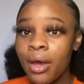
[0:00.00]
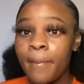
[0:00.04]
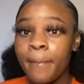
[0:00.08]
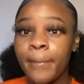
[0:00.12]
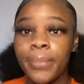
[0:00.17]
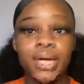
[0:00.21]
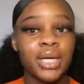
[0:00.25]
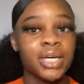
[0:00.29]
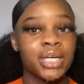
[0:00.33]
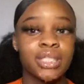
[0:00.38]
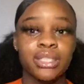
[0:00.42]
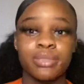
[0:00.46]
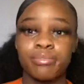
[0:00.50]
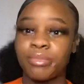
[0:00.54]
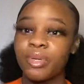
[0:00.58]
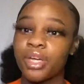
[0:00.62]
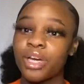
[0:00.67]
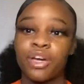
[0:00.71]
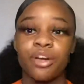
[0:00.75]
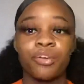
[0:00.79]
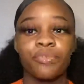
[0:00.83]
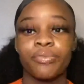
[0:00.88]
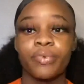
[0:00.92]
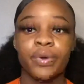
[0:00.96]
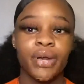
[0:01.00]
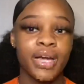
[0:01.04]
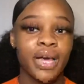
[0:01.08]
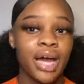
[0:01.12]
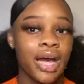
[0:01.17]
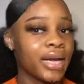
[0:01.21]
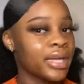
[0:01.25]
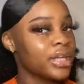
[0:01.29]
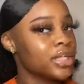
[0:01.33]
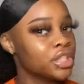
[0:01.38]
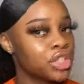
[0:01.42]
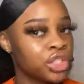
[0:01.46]
because me and her friend
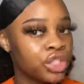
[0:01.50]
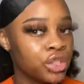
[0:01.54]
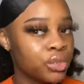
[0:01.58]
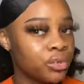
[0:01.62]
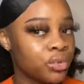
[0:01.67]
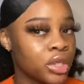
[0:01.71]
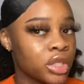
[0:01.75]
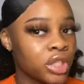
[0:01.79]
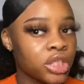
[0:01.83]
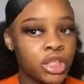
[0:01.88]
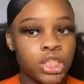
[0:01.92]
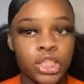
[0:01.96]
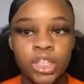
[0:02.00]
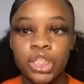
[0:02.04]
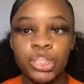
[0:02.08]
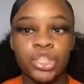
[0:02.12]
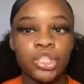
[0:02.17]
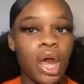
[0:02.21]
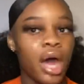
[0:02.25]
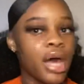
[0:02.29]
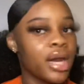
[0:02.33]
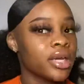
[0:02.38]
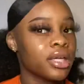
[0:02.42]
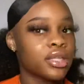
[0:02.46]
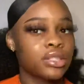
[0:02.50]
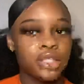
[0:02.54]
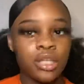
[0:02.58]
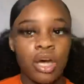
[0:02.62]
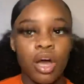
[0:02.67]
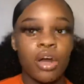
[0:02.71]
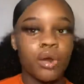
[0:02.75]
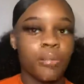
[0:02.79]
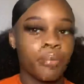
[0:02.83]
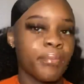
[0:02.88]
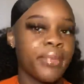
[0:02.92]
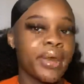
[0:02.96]
got an issue, and she tried to
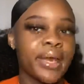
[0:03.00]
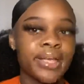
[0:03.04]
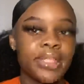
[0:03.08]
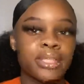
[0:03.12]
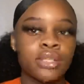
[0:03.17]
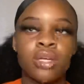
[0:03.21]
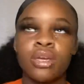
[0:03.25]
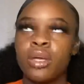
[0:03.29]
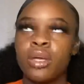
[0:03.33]
talk mess,